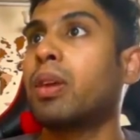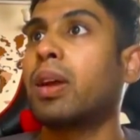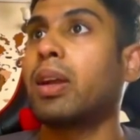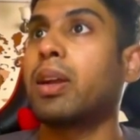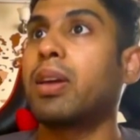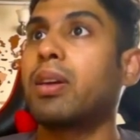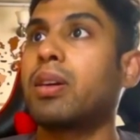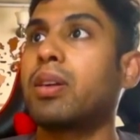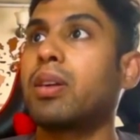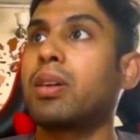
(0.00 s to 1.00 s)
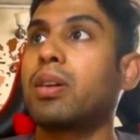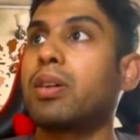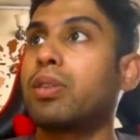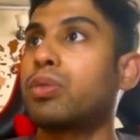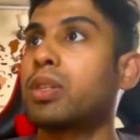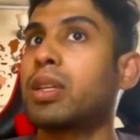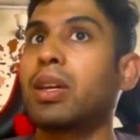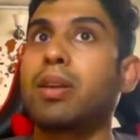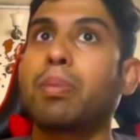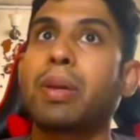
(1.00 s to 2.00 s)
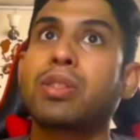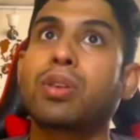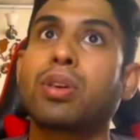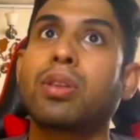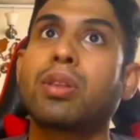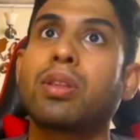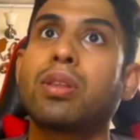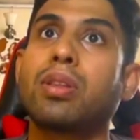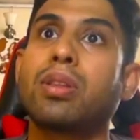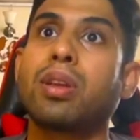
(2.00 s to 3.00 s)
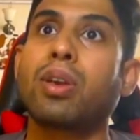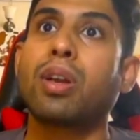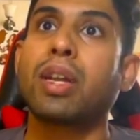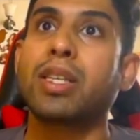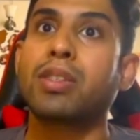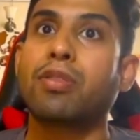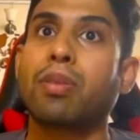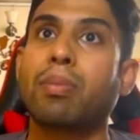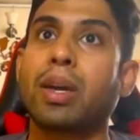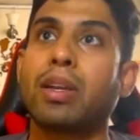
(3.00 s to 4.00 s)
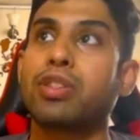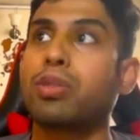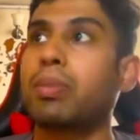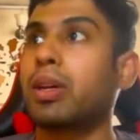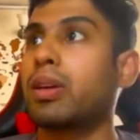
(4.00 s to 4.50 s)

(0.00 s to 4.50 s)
And here you see that based on the raw text from my resume,